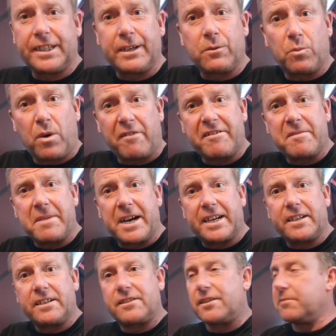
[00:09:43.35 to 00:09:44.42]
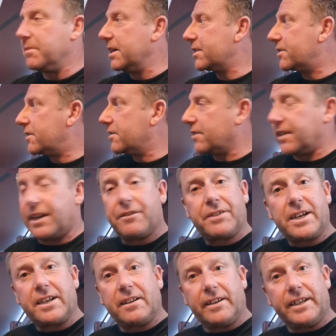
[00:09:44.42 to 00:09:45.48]
I didn't worry about it too much because I know
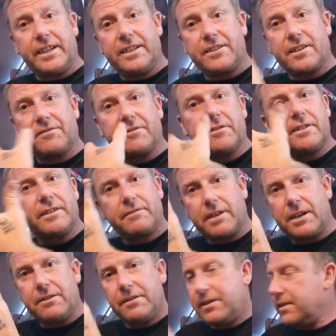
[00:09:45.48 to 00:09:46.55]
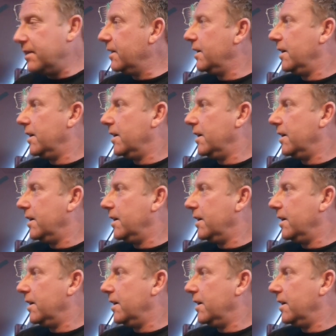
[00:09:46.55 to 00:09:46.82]
they like it. So I thought it'll go